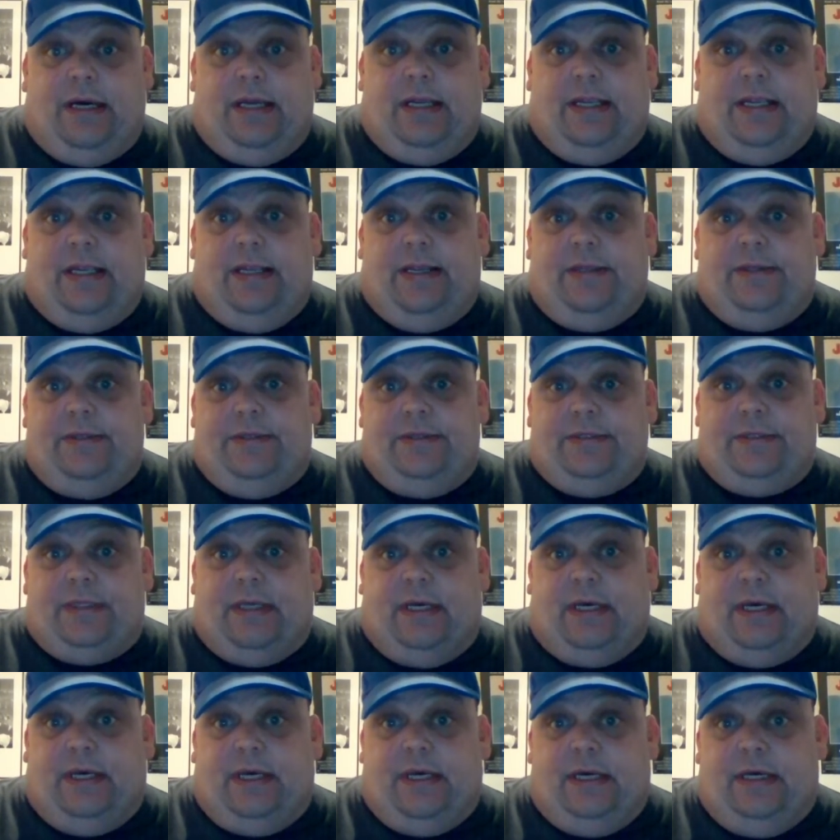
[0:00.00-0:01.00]
is
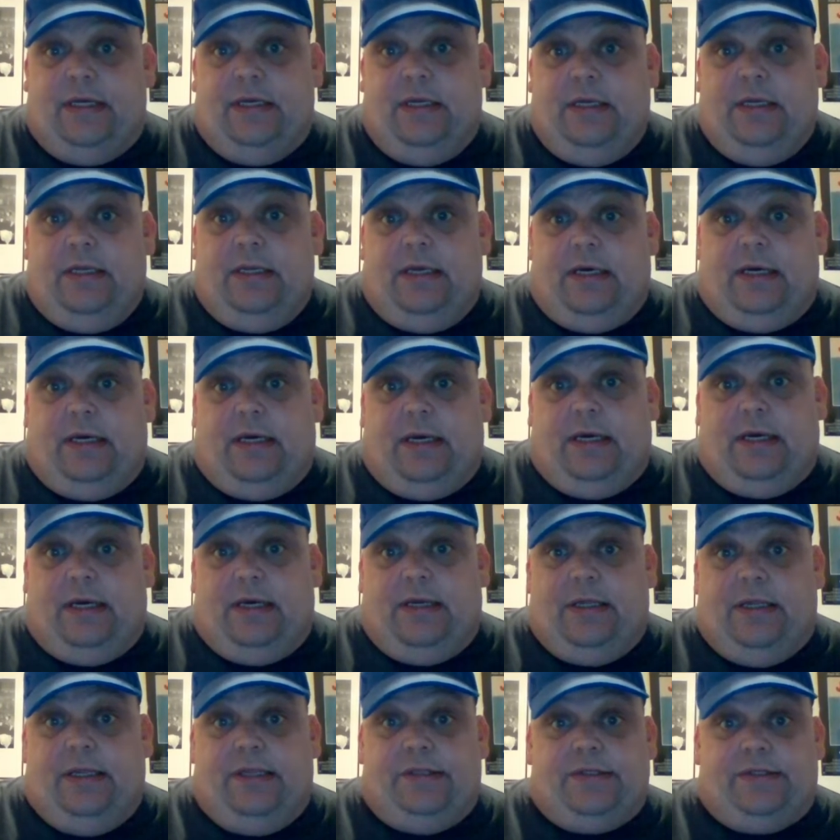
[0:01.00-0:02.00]

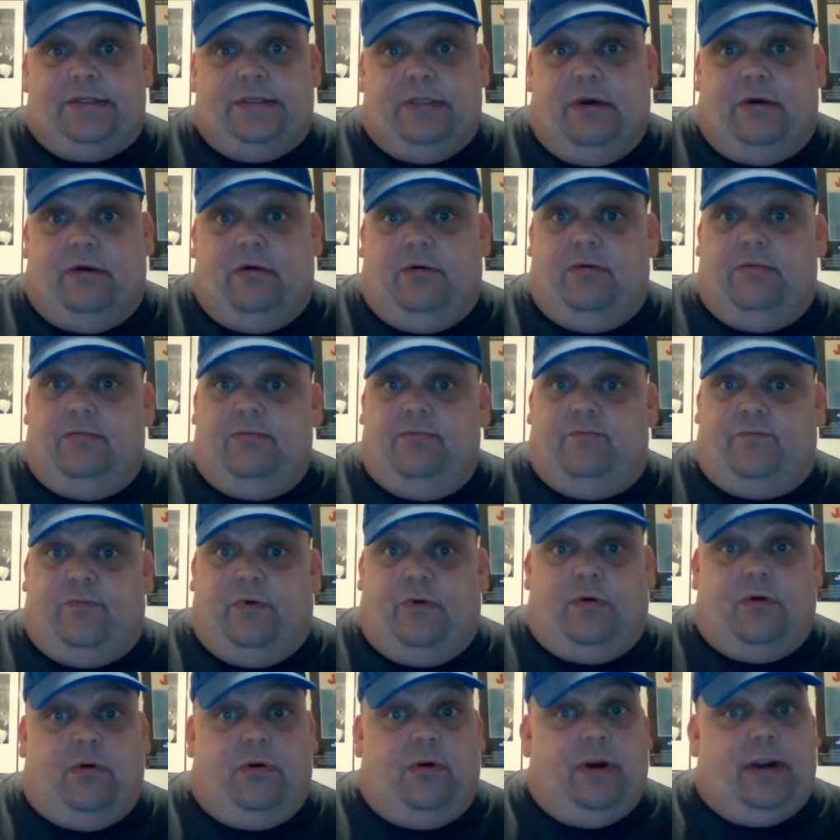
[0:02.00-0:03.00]
is known
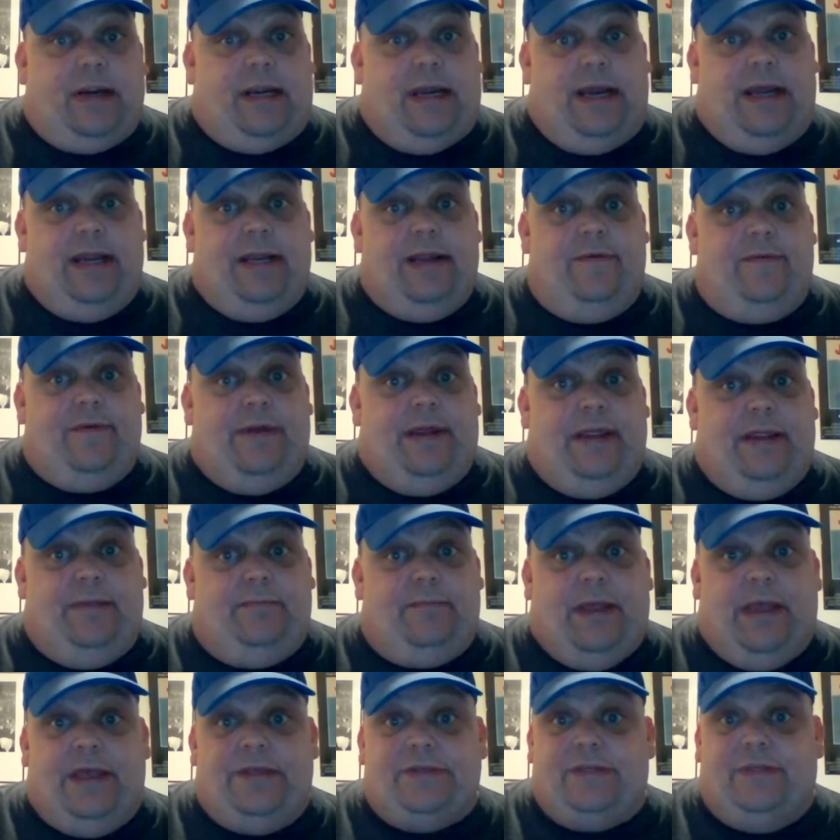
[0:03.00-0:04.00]
for kind of a
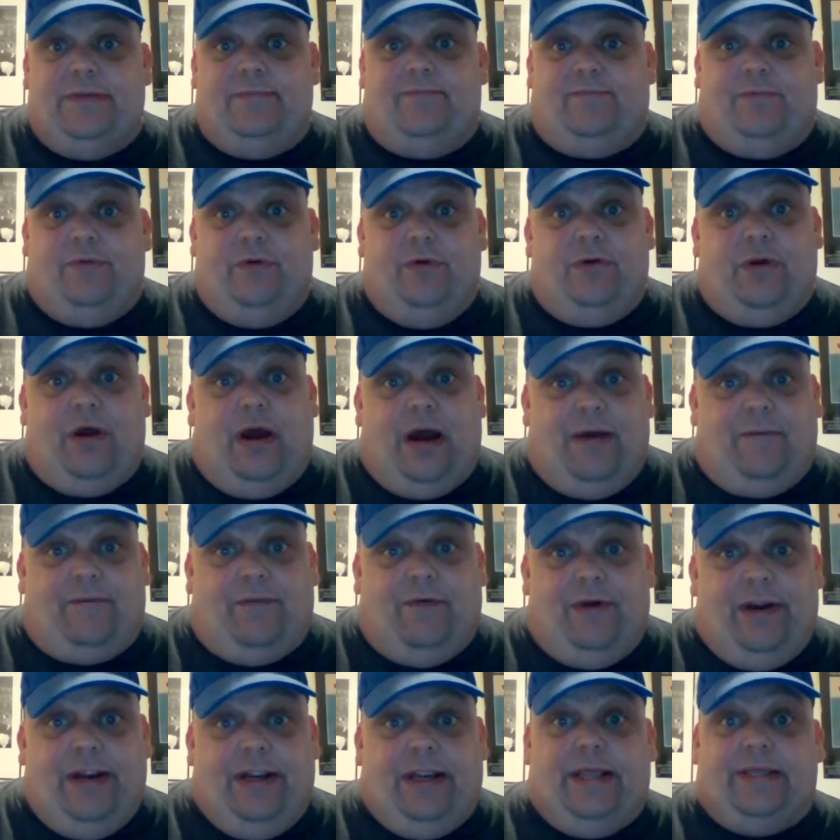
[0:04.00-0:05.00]
peasant food
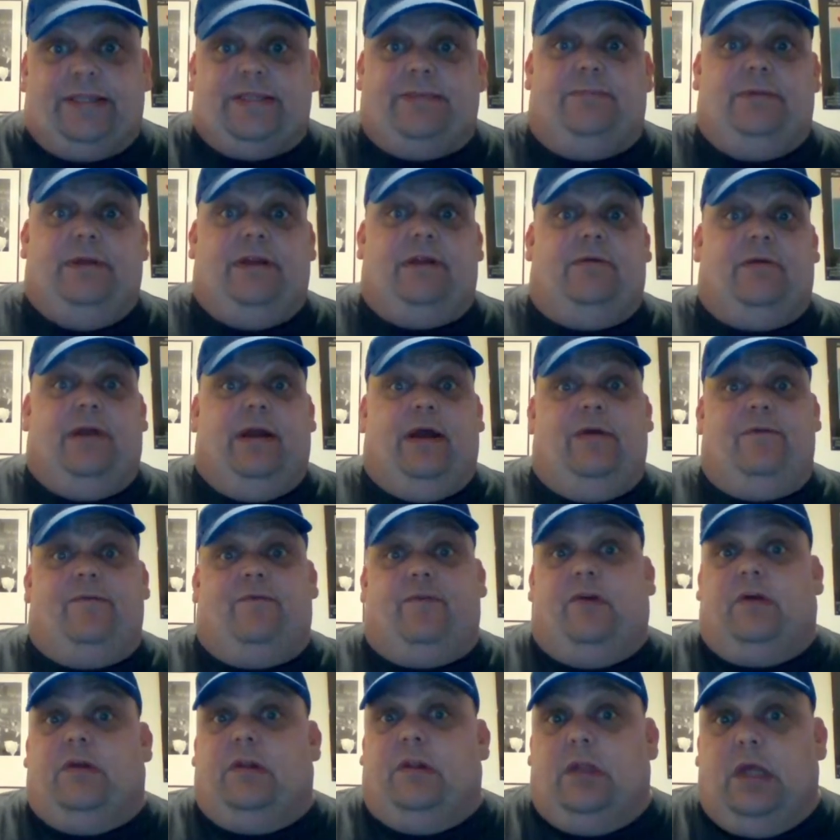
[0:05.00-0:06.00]
offering. It's been around
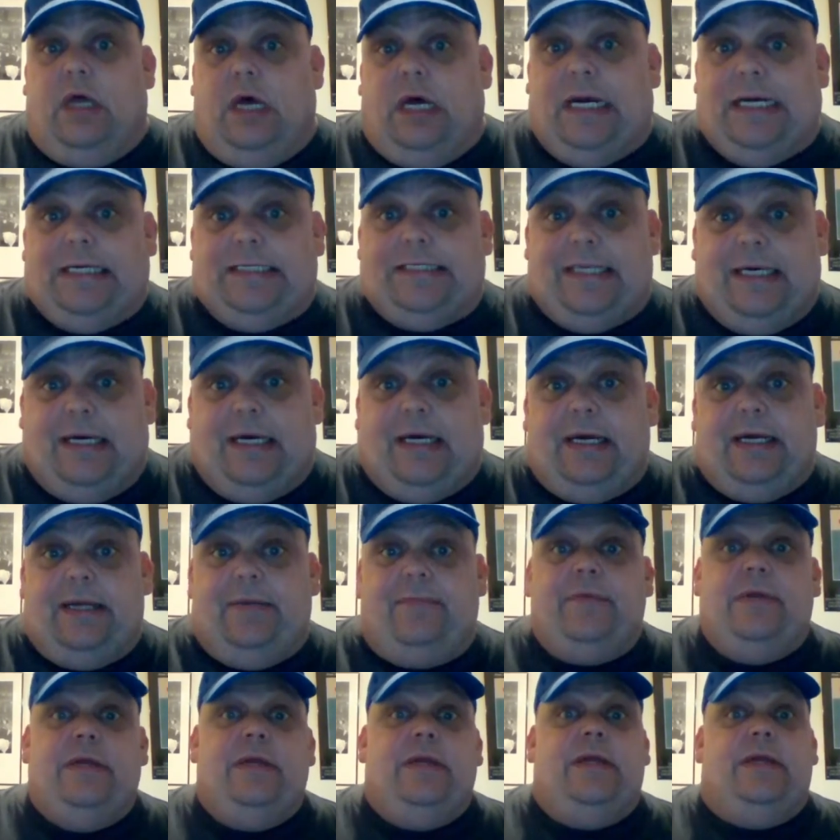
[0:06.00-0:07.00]
for a long
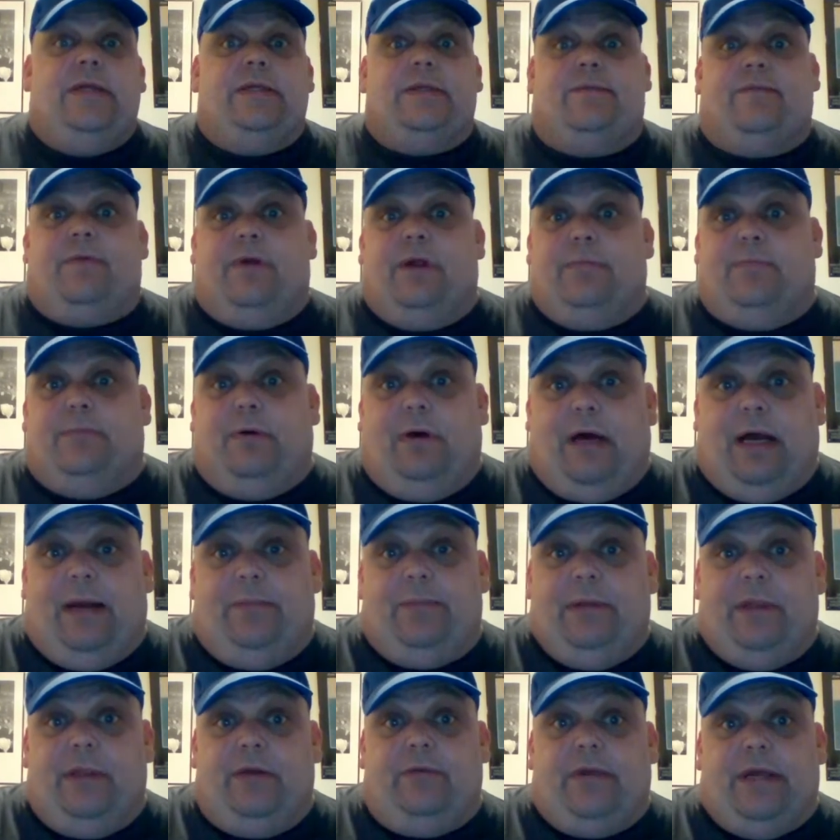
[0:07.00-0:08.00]
time very
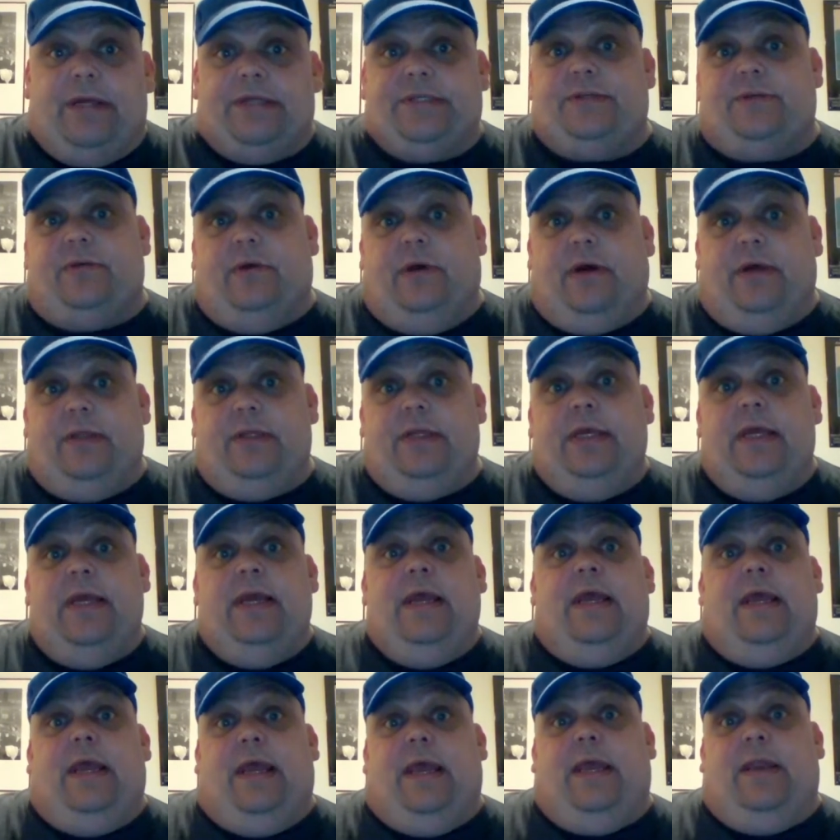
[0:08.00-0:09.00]
popular restaurant,
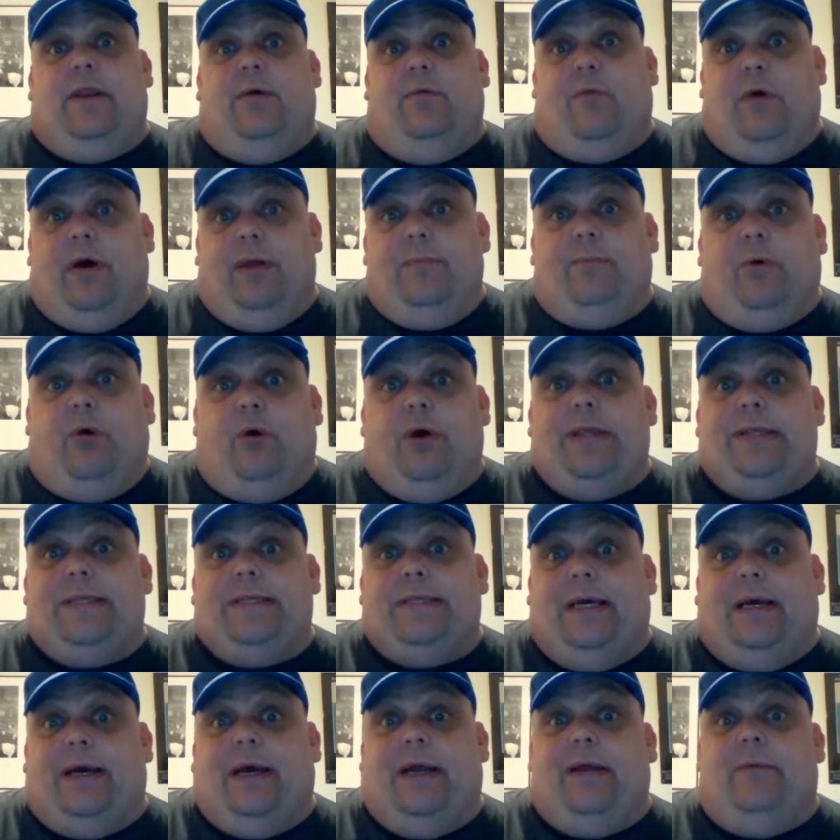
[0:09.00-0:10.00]
and at one point in
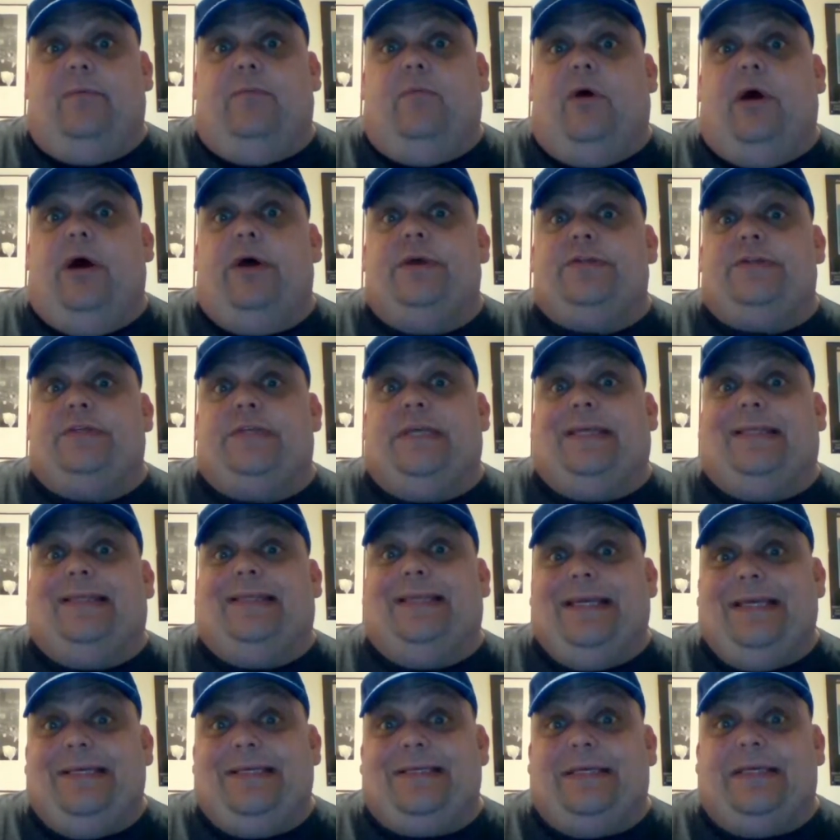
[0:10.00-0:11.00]
time was the
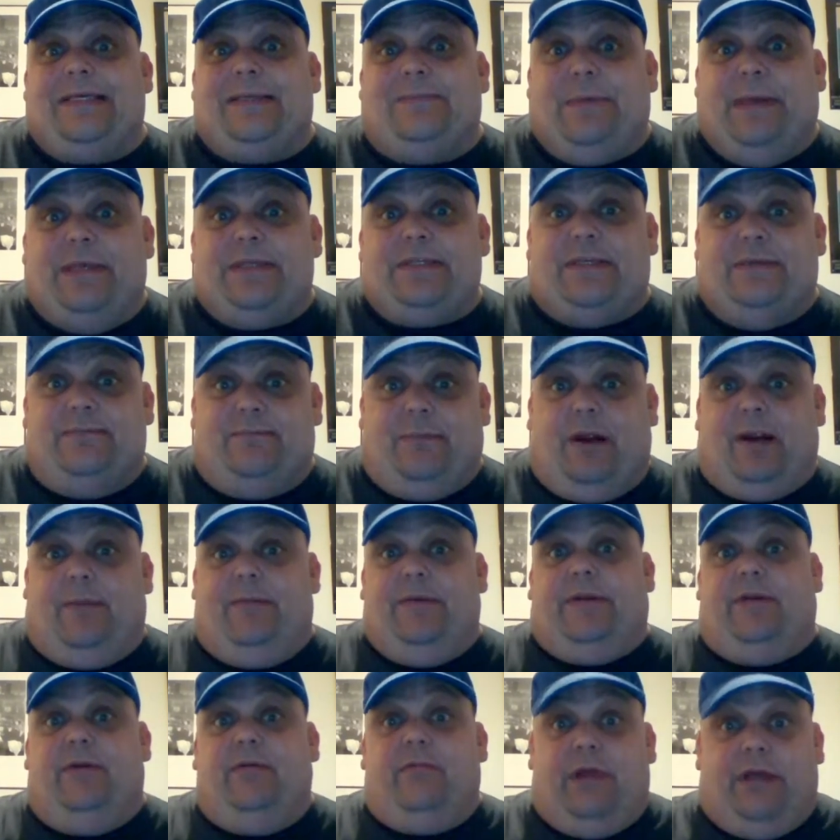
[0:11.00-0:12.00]
least expensive barbecue